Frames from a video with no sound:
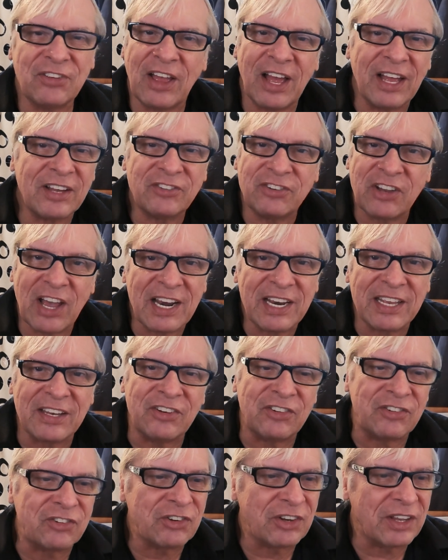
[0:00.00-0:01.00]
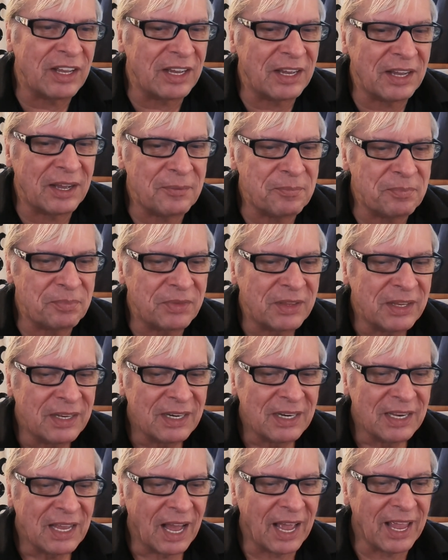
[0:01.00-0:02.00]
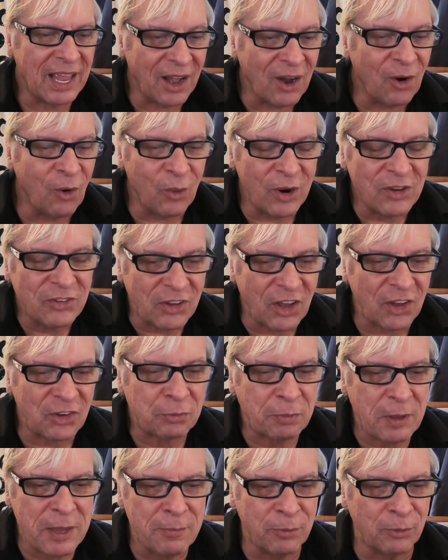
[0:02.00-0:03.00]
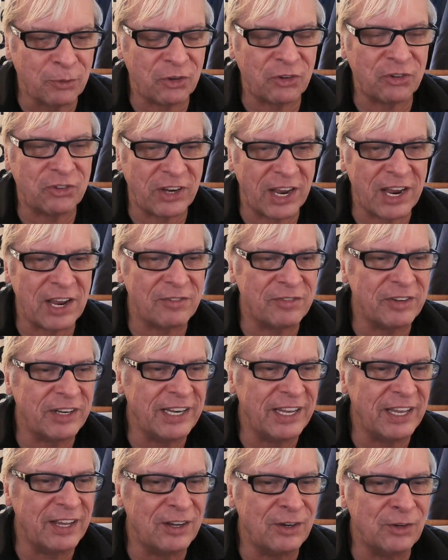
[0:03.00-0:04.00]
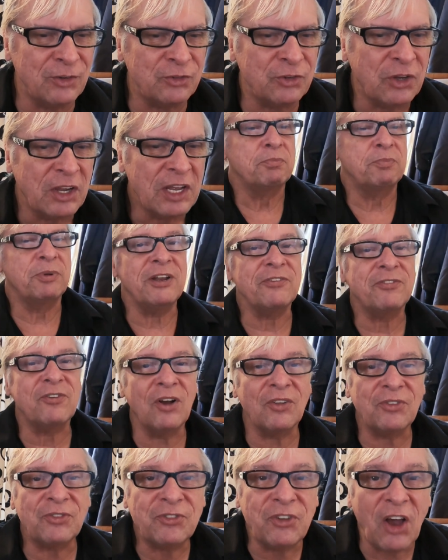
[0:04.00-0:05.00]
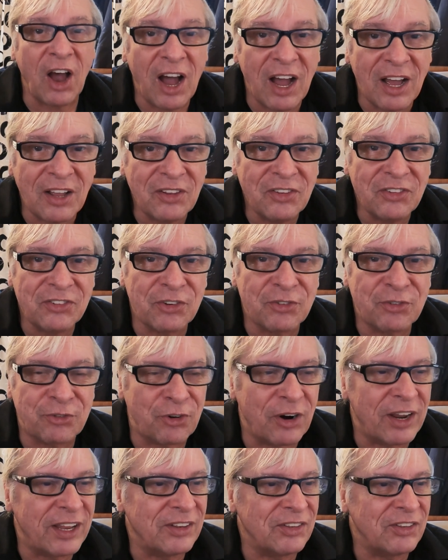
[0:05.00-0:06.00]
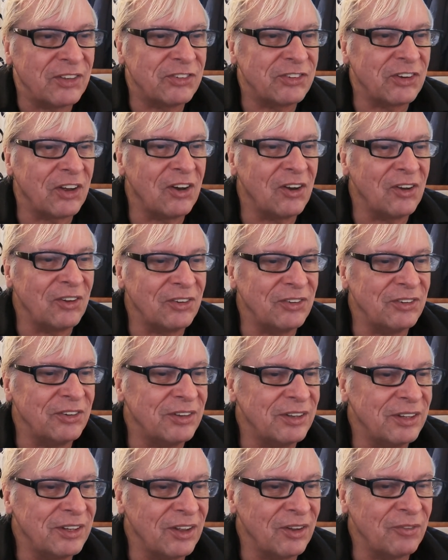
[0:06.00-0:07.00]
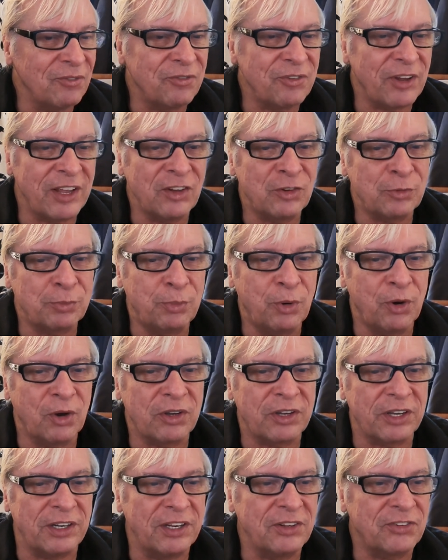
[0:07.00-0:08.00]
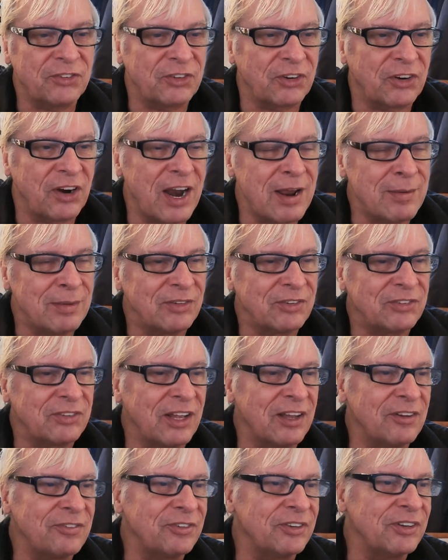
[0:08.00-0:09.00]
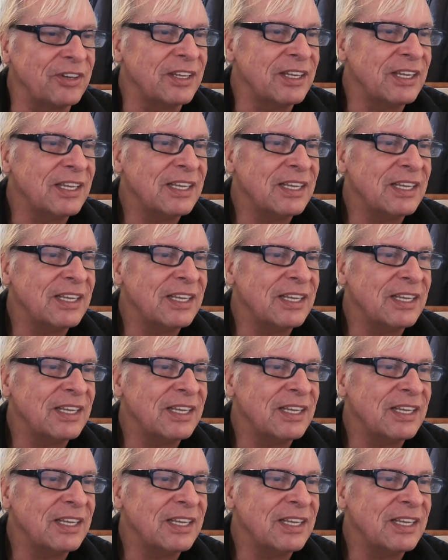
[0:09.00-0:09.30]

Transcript: a challenge. I always ask people to share videos, but I've got tons of friends on Facebook and Instagram and stuff, and